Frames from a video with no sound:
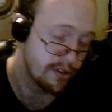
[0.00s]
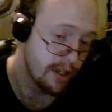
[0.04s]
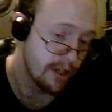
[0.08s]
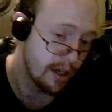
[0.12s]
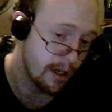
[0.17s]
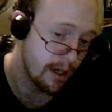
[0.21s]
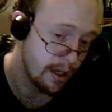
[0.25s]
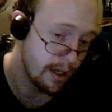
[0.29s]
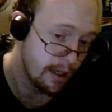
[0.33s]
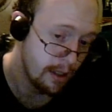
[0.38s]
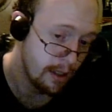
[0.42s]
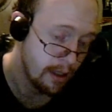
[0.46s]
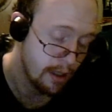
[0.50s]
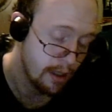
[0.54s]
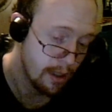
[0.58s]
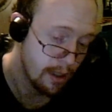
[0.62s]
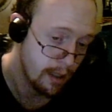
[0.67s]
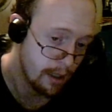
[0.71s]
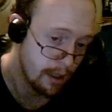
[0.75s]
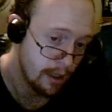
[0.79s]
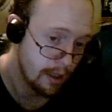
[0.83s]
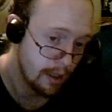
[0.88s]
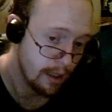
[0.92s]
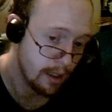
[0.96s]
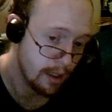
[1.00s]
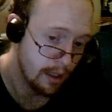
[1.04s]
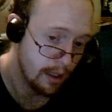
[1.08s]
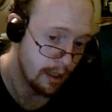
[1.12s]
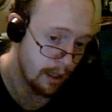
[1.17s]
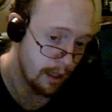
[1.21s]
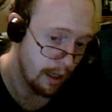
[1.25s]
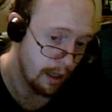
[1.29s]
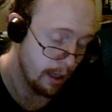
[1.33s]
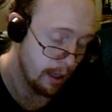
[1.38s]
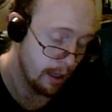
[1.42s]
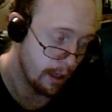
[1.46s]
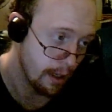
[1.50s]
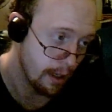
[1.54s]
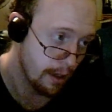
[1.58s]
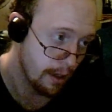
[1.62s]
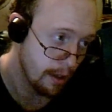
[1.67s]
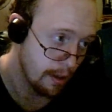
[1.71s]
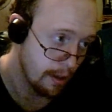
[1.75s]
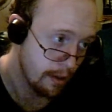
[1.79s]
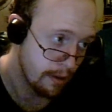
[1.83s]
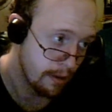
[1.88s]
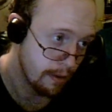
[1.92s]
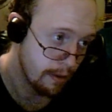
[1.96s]
say.
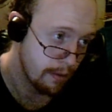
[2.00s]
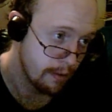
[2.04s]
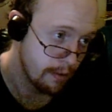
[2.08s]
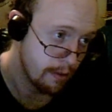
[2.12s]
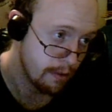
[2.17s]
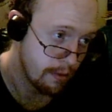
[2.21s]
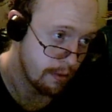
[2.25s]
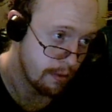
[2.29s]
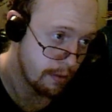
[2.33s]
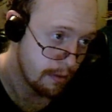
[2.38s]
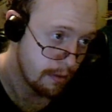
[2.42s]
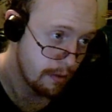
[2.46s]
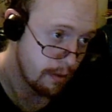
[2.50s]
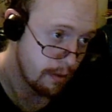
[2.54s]
And